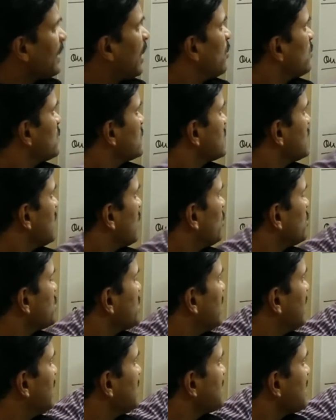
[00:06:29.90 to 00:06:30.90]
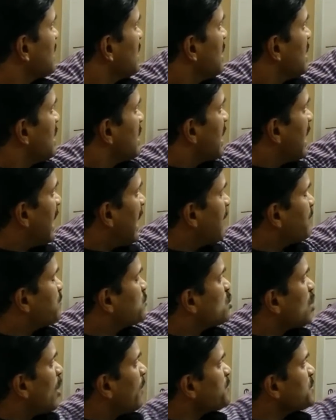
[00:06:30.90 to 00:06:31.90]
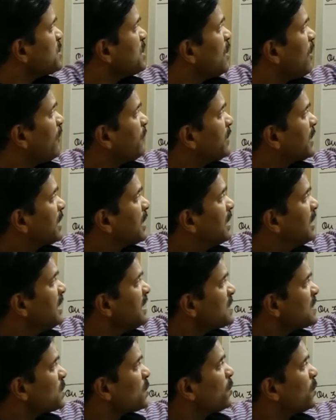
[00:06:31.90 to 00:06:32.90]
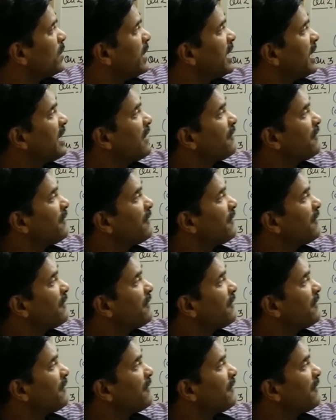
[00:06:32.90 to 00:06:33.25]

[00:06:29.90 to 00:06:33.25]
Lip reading: Now the question is, absorption of the glycerol